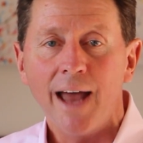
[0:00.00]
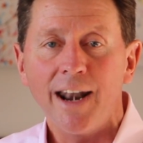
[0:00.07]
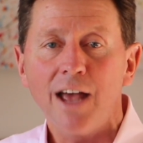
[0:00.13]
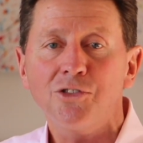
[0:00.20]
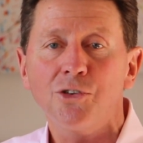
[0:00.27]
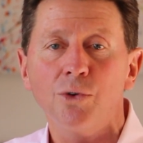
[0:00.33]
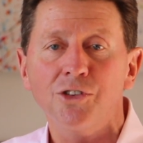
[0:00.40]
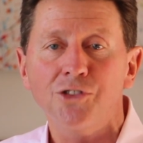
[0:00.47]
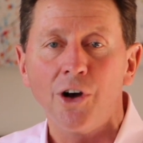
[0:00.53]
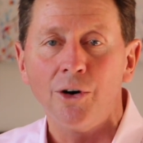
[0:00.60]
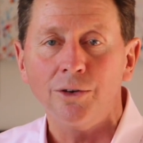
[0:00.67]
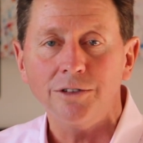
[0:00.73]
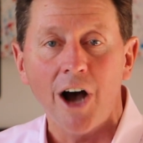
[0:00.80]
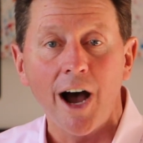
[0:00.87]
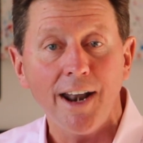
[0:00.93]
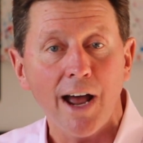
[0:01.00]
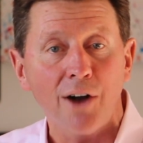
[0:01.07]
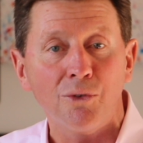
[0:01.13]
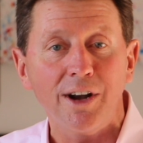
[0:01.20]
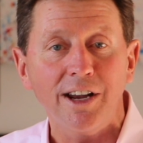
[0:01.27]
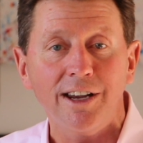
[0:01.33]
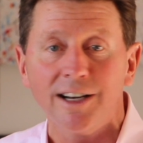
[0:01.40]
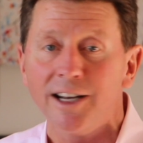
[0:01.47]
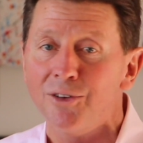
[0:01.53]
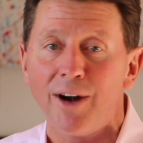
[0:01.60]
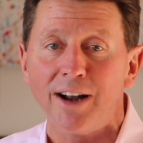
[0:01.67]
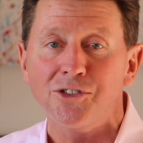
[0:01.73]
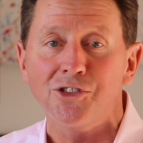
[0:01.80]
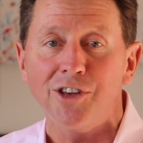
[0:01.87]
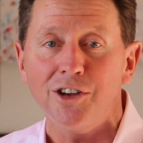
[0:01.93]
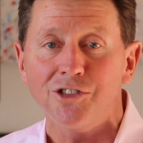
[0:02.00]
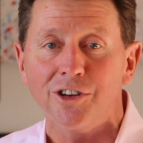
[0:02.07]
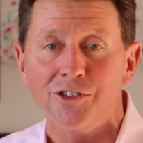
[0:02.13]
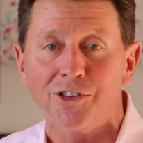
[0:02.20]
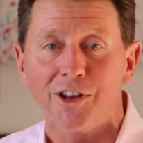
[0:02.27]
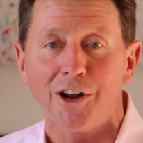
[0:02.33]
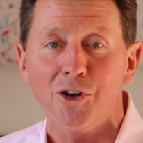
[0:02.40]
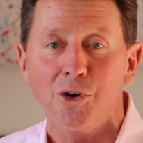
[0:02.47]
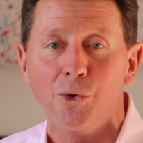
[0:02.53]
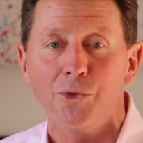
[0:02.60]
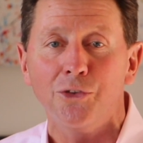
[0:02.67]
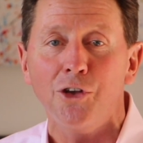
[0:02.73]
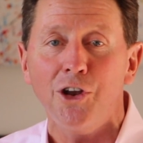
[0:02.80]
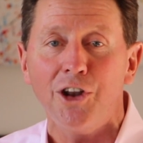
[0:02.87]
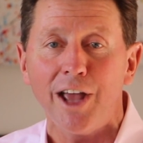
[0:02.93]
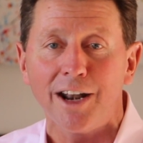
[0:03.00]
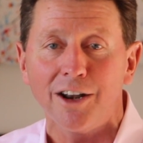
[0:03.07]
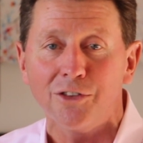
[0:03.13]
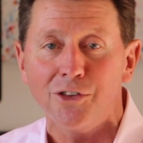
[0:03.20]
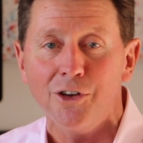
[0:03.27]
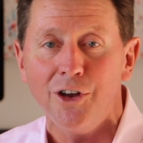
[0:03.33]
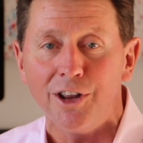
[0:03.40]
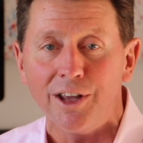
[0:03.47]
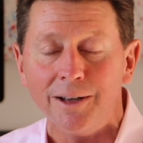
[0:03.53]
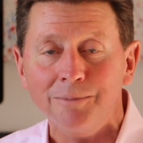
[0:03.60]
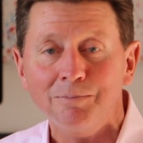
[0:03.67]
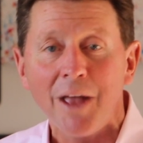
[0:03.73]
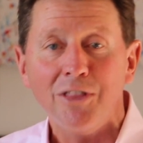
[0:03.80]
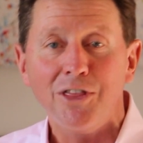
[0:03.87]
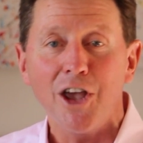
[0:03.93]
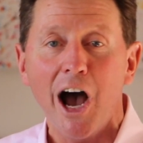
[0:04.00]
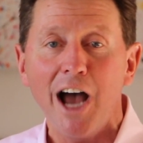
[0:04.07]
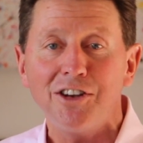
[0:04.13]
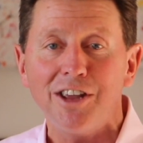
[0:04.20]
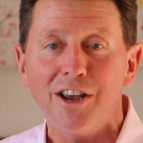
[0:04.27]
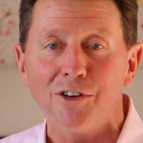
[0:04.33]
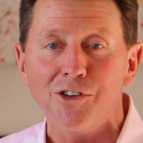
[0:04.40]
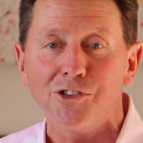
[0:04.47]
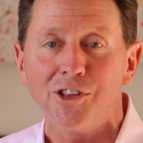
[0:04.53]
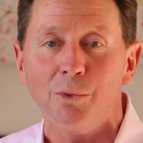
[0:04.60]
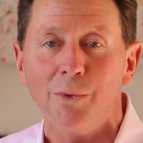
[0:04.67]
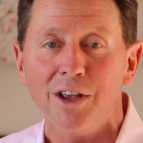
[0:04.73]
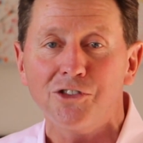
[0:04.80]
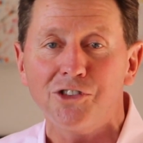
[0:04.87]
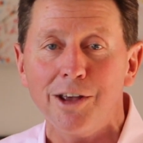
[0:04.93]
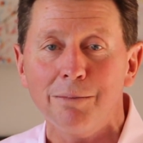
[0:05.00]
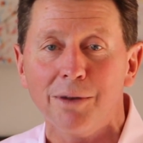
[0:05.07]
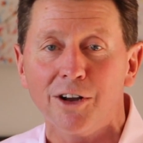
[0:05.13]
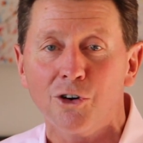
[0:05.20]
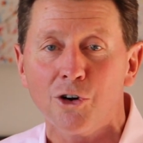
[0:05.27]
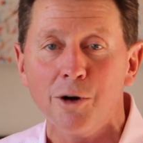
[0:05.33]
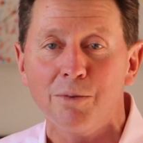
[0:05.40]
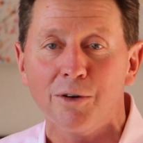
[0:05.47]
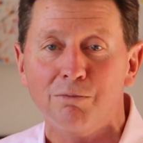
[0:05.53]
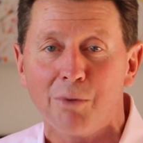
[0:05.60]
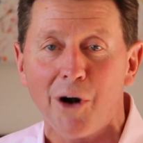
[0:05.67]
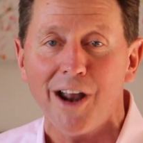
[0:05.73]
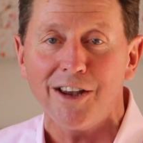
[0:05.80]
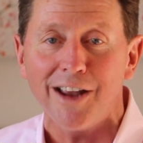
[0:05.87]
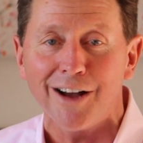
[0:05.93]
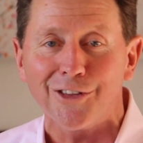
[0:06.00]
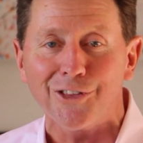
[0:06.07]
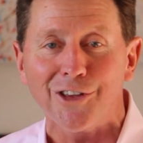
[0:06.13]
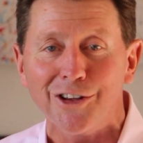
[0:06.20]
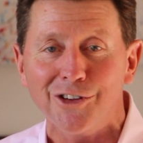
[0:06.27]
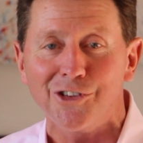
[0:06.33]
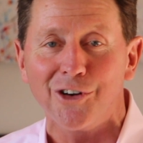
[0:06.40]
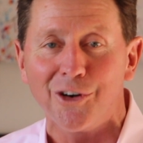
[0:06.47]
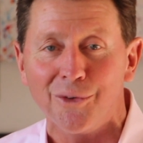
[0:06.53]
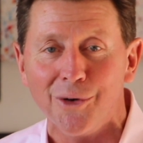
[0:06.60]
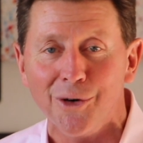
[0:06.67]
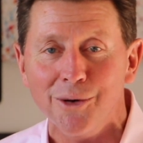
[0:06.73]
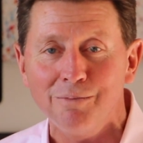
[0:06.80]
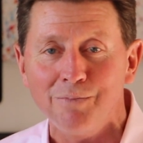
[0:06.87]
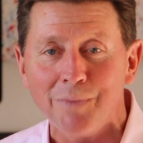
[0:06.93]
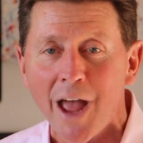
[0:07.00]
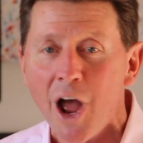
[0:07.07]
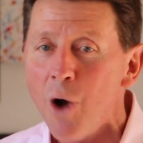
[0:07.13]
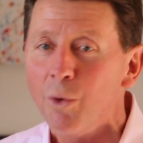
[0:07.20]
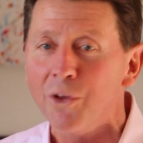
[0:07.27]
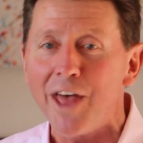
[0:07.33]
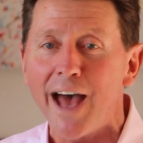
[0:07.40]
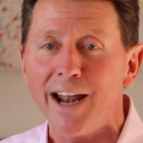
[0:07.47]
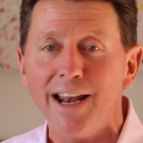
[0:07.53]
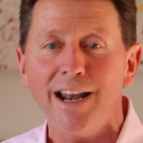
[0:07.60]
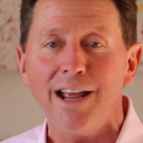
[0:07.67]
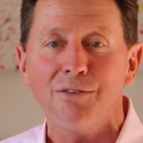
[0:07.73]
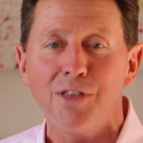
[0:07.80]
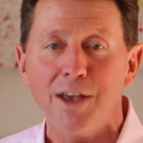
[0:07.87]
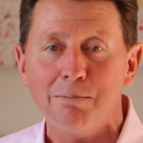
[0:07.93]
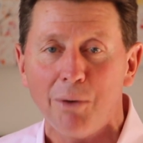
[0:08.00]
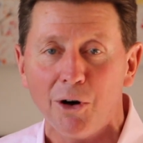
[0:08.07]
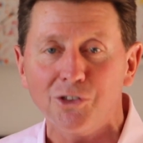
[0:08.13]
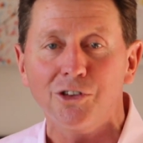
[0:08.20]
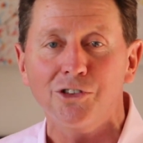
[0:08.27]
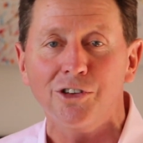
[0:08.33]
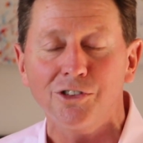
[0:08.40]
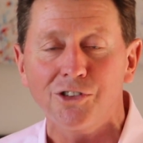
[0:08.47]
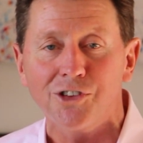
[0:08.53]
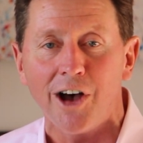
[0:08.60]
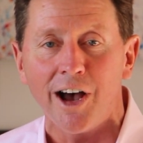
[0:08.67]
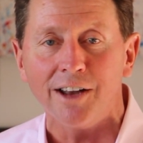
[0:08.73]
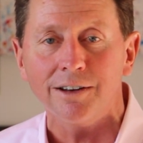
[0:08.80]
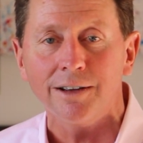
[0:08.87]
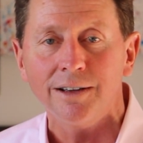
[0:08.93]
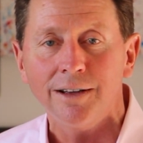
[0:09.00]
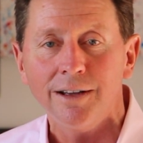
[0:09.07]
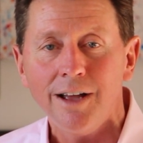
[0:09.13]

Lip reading: And as a result, I now regularly run sessions that I call 30 under 30. The idea is that we assemble a group of bright young things in a room without any of their bosses in sight.